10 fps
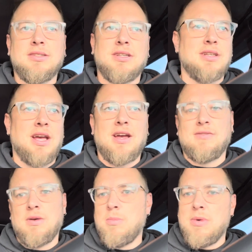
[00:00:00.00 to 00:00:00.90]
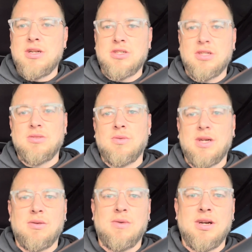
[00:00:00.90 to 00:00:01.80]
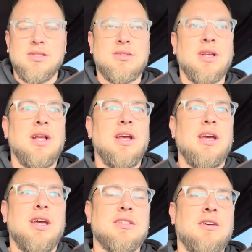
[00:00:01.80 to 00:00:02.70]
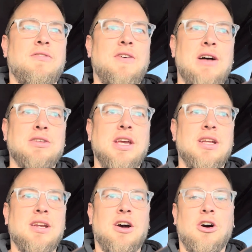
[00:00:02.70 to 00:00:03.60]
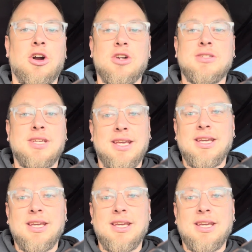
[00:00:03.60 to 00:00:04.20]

because I haven't mentioned what it was, it's a Falken RT.